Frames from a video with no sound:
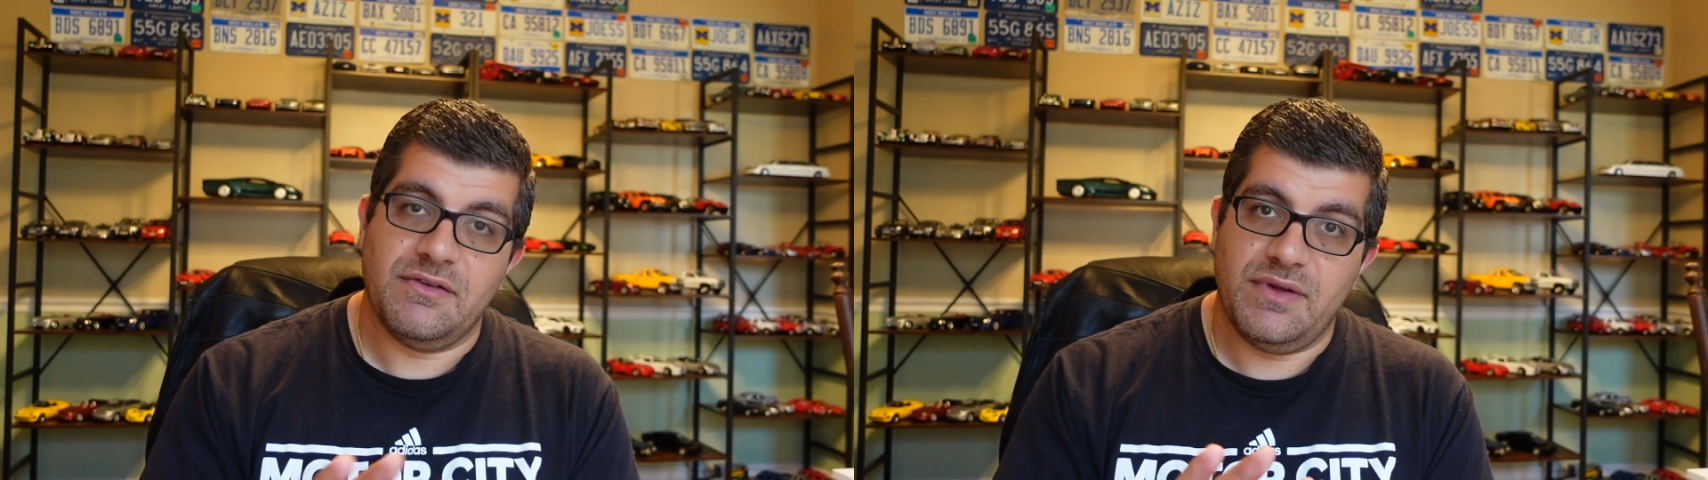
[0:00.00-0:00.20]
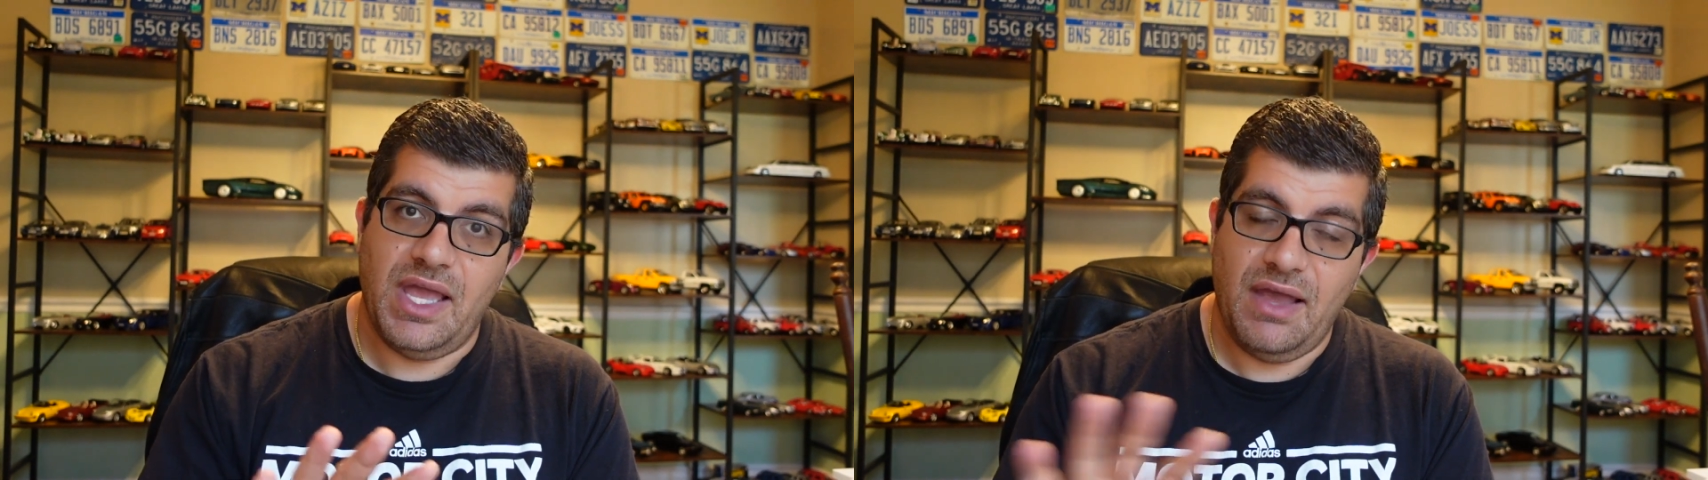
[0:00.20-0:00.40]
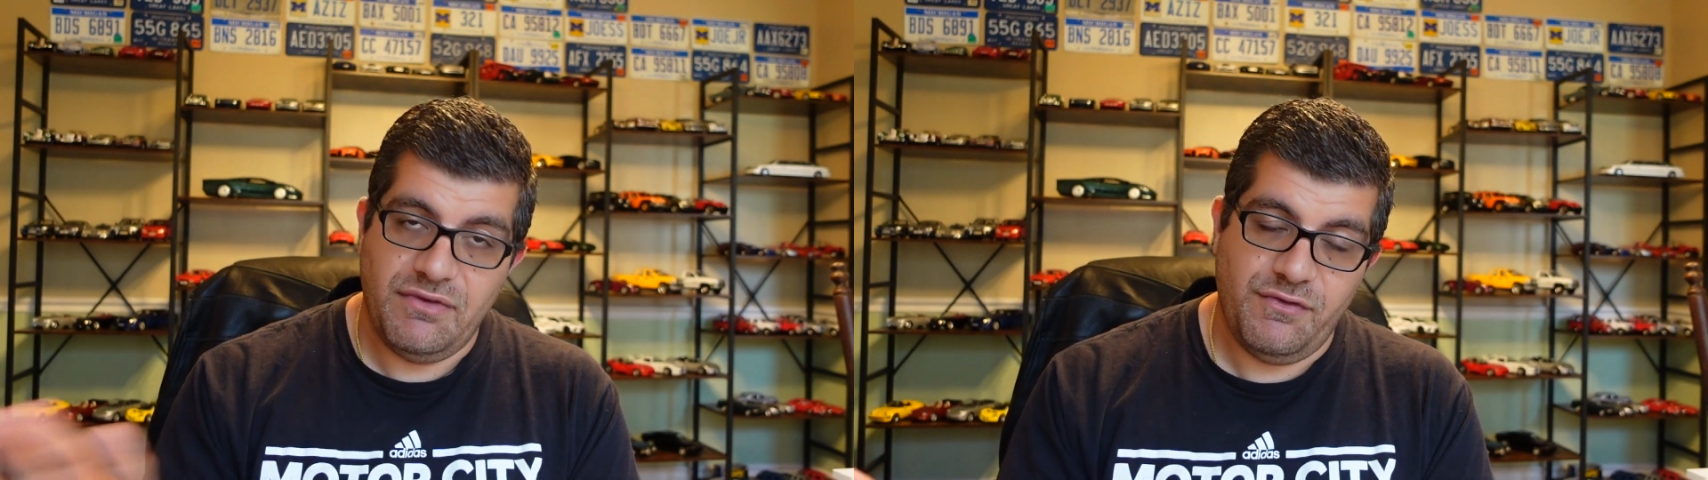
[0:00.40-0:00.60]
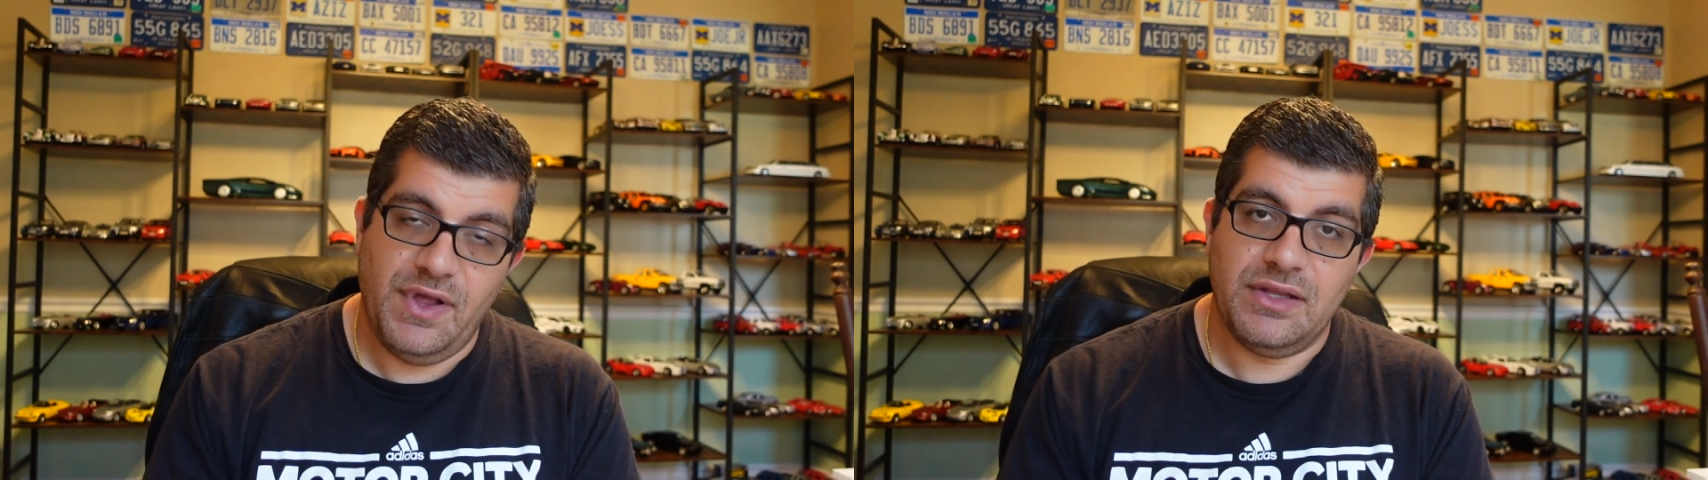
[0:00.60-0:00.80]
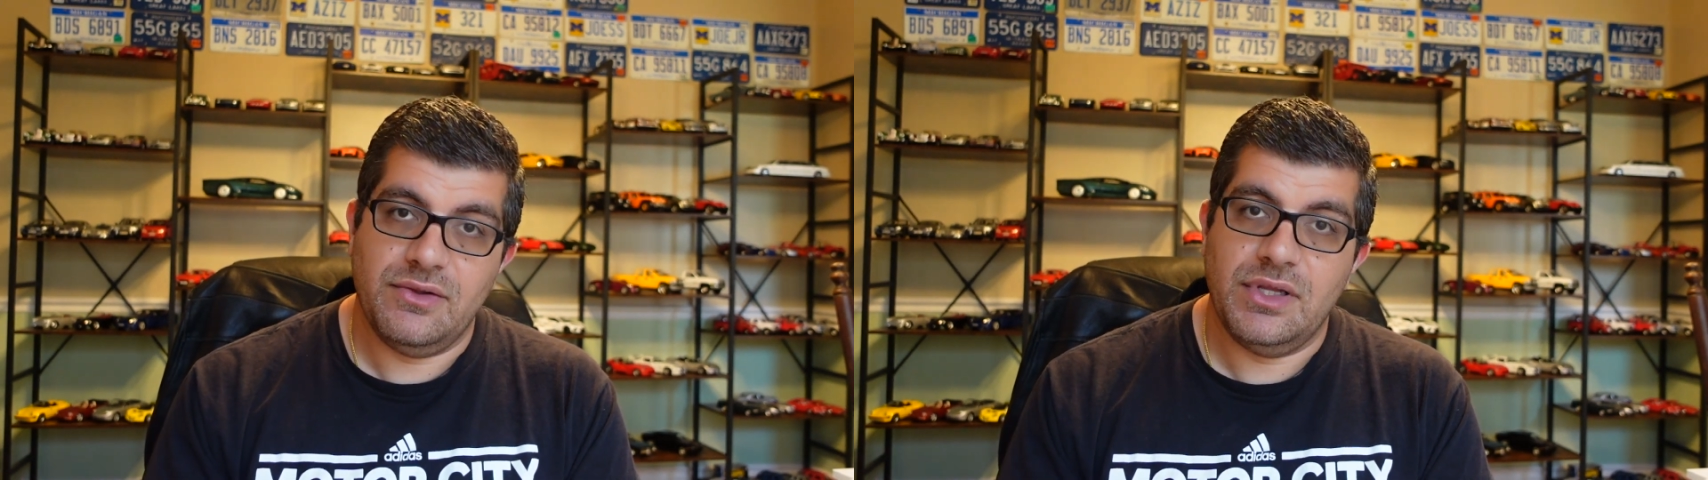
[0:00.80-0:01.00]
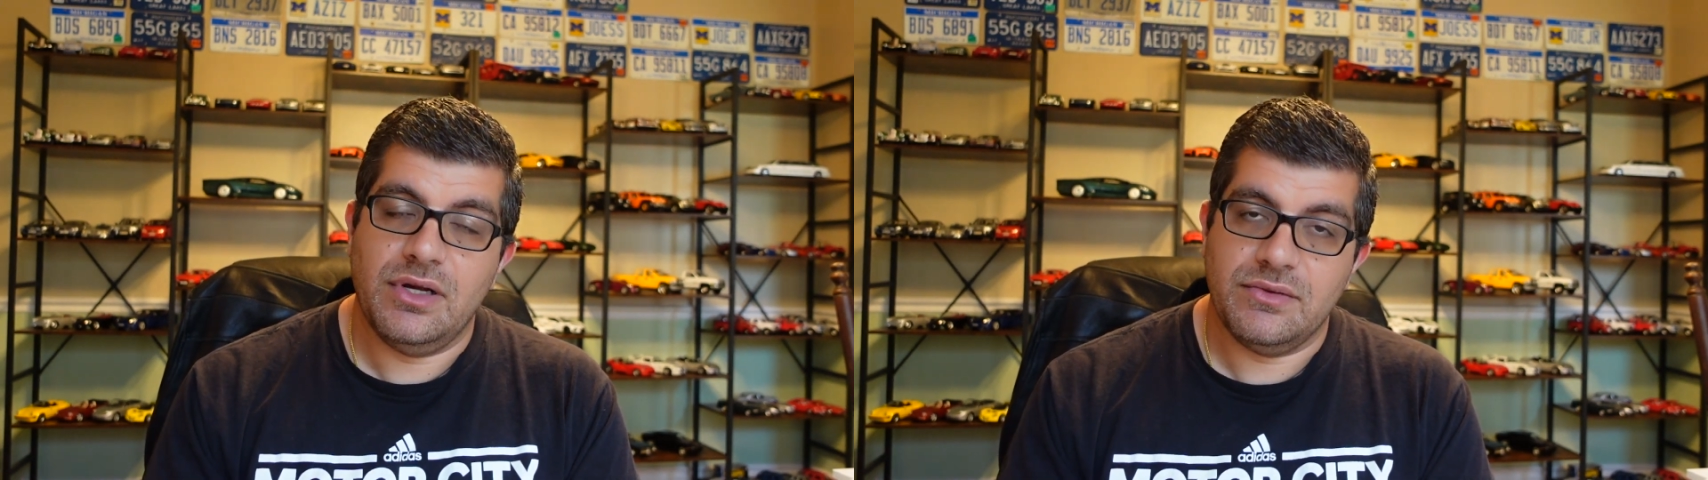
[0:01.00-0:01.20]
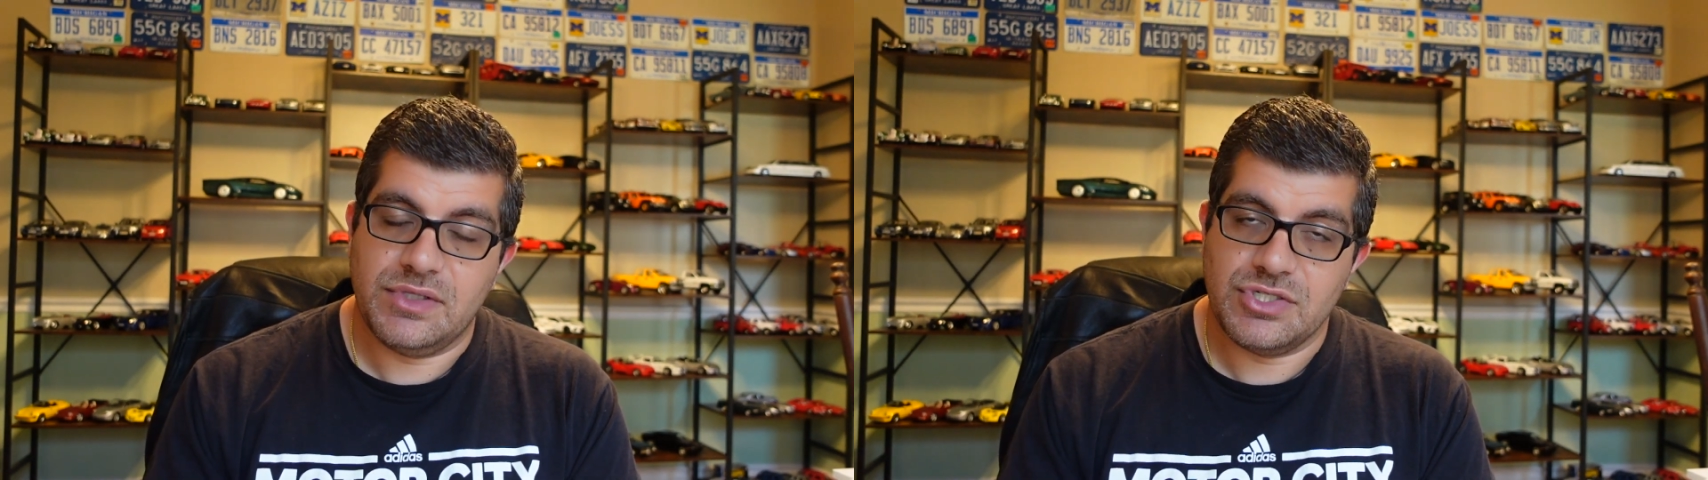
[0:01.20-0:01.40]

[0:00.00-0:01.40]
have you follow along with the